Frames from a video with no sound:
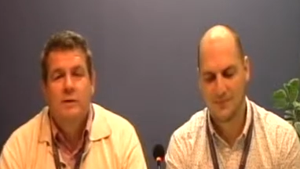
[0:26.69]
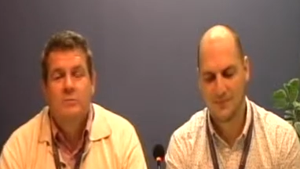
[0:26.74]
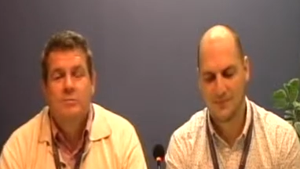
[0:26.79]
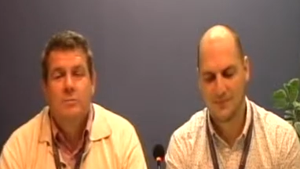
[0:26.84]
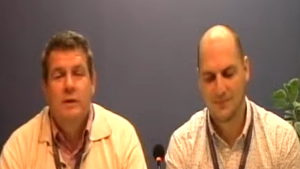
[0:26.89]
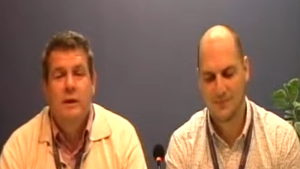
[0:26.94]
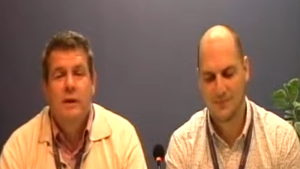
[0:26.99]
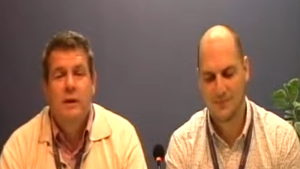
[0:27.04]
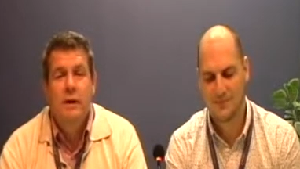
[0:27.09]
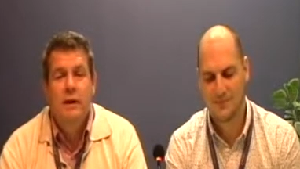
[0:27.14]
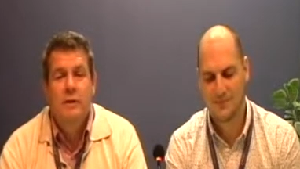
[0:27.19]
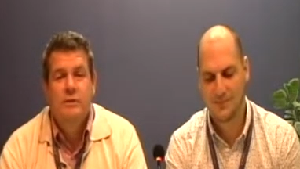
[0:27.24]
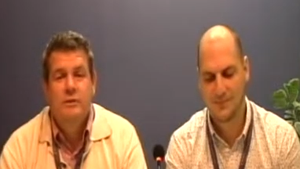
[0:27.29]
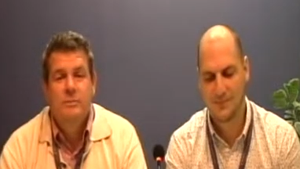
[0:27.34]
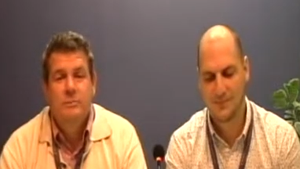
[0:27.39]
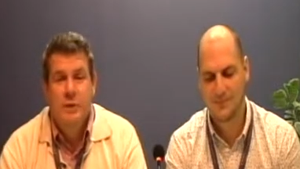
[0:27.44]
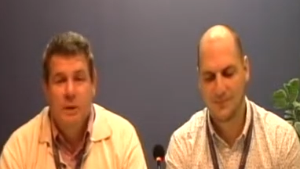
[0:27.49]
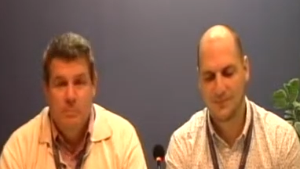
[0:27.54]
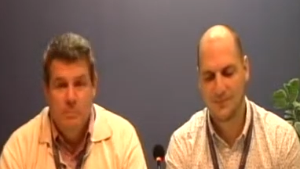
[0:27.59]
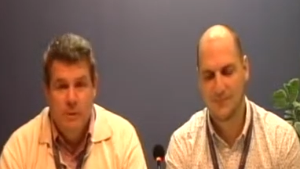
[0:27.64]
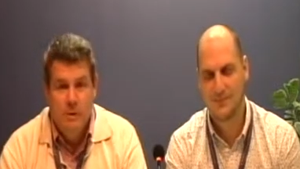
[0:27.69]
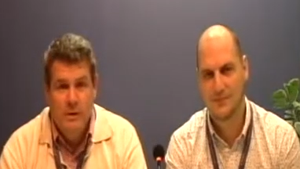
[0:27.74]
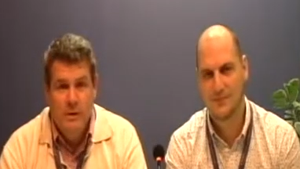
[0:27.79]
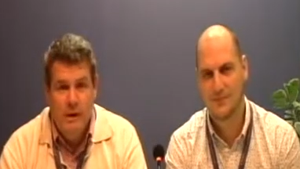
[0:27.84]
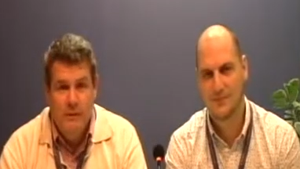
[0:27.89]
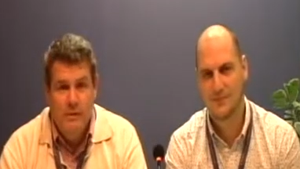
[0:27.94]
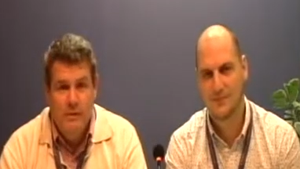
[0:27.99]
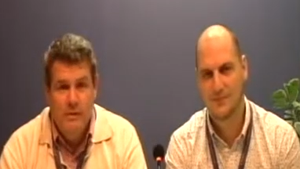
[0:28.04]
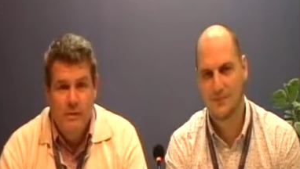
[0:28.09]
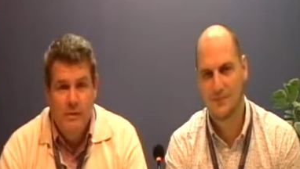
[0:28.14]
Speaker 1: Monday, September
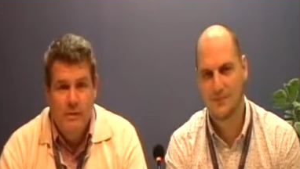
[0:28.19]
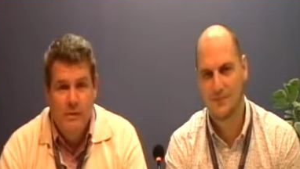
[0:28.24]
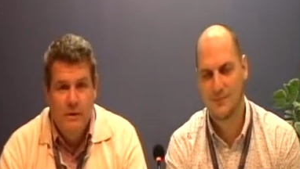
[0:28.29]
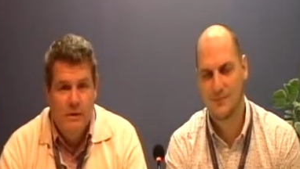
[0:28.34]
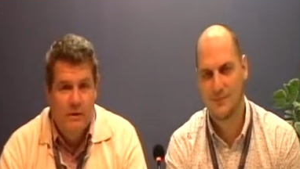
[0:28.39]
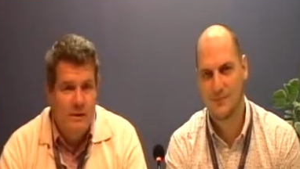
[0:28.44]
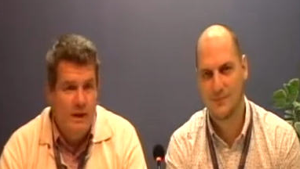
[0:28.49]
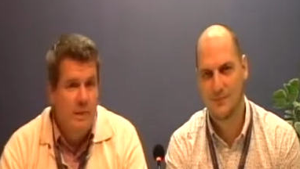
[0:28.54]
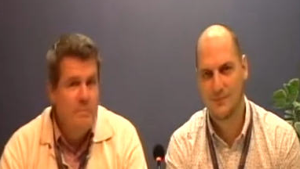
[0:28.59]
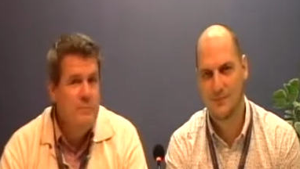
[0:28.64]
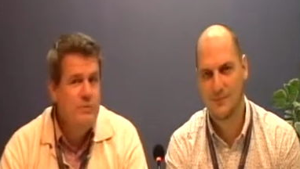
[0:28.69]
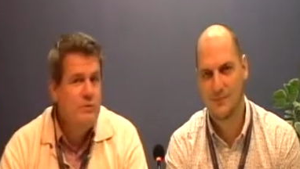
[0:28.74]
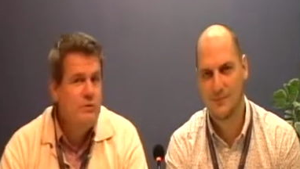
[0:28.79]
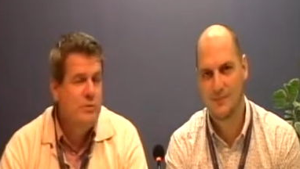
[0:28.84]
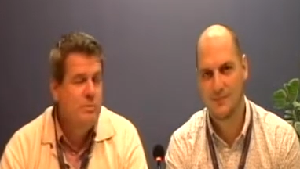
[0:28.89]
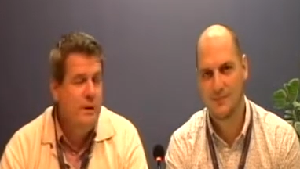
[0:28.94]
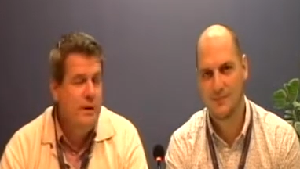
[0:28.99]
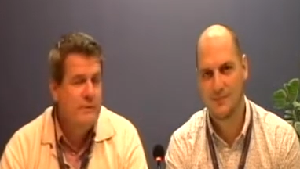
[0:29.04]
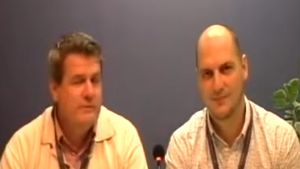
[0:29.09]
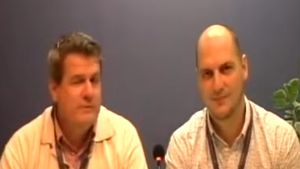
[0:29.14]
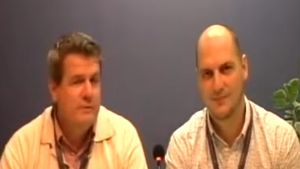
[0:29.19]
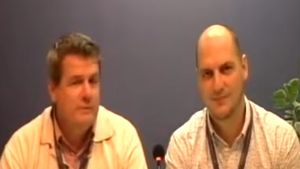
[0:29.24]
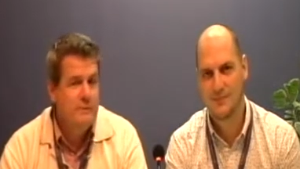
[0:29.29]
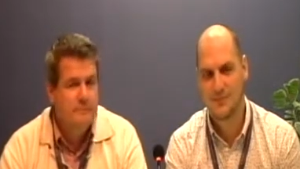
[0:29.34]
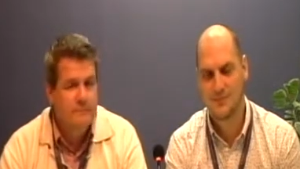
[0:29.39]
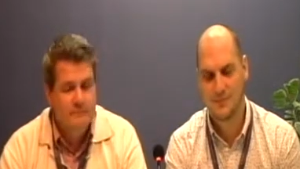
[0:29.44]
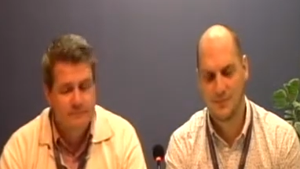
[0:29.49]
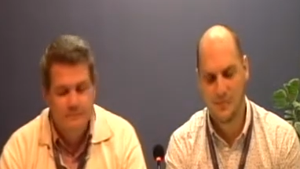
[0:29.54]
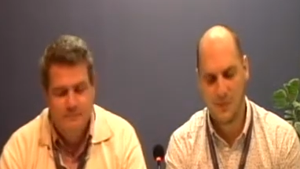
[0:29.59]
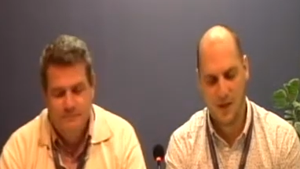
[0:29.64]
11th. I'm Mr. Patzel.
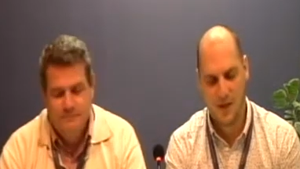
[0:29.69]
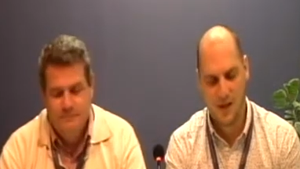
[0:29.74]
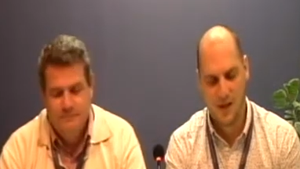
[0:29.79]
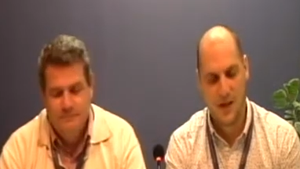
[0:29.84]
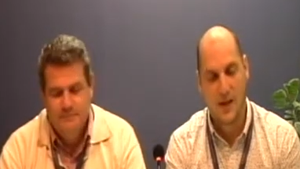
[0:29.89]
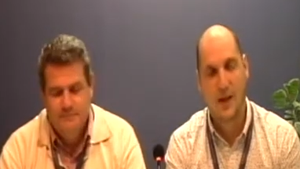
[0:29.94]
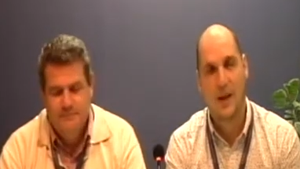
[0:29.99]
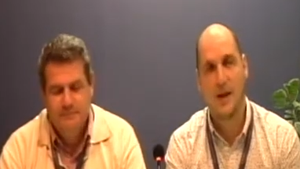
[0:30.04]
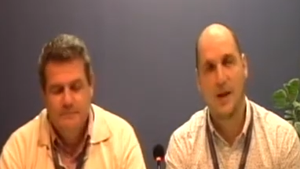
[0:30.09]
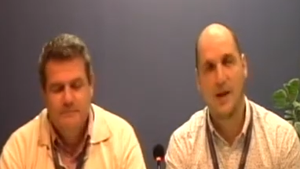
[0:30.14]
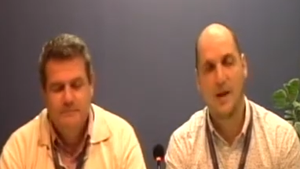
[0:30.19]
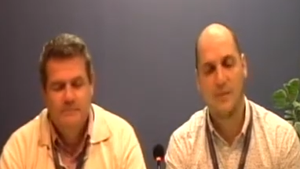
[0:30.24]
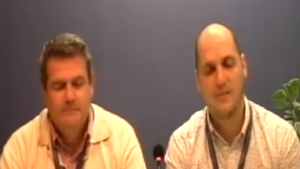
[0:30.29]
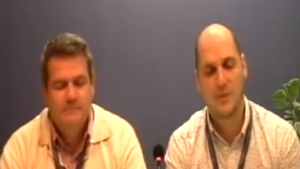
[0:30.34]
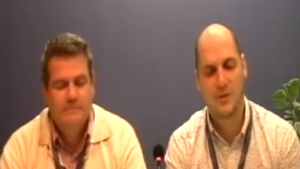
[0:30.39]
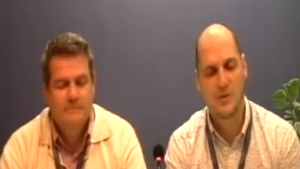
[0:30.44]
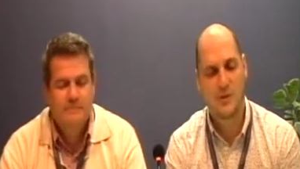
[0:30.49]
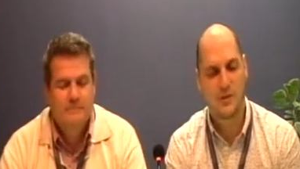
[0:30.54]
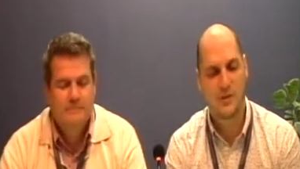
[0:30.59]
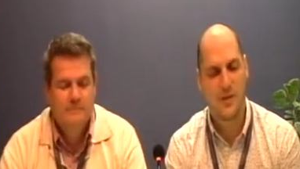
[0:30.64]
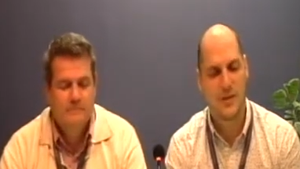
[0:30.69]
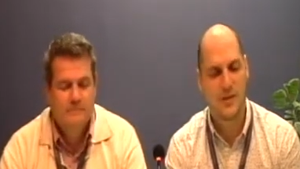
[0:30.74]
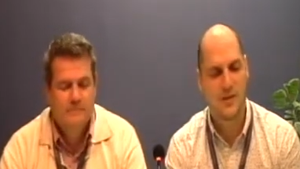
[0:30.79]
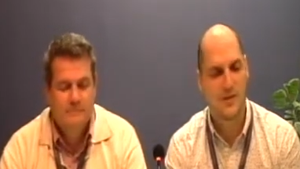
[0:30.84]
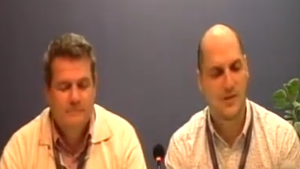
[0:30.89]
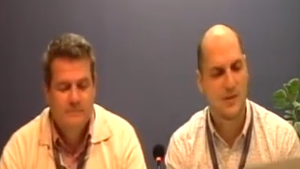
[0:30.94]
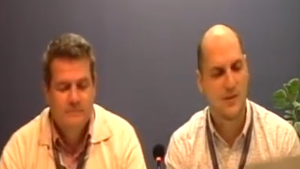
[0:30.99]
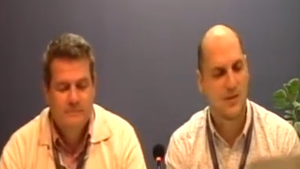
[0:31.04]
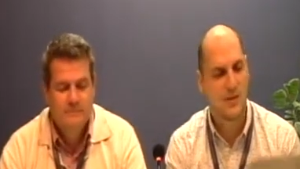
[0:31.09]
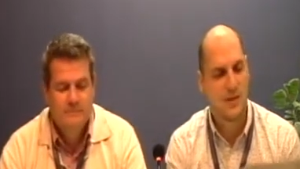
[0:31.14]
Speaker 2: And I'm Mr. Rice.
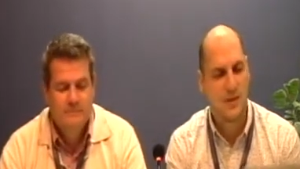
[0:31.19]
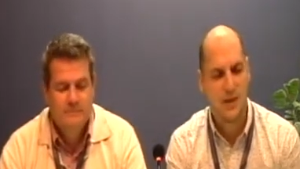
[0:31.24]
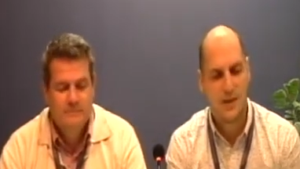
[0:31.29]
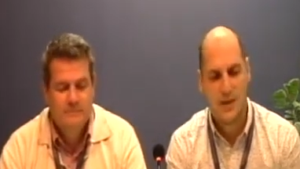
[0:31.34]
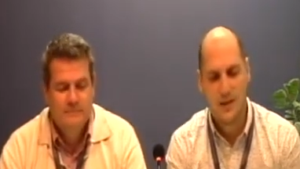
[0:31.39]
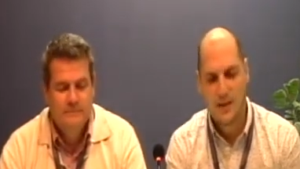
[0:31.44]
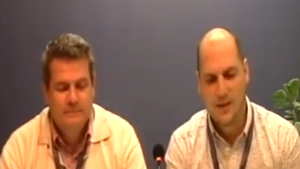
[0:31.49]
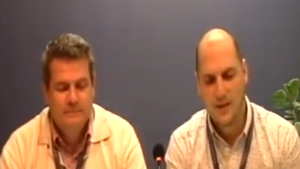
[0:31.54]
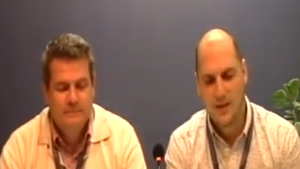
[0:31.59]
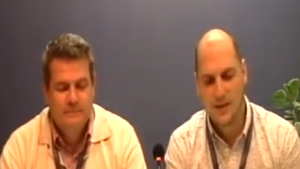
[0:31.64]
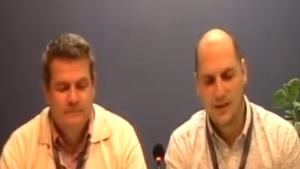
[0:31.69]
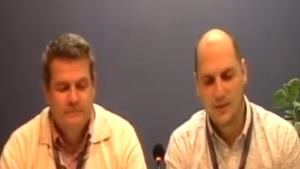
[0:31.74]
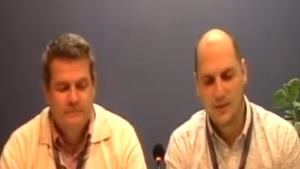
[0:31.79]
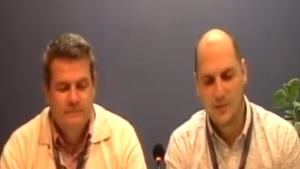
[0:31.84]
The East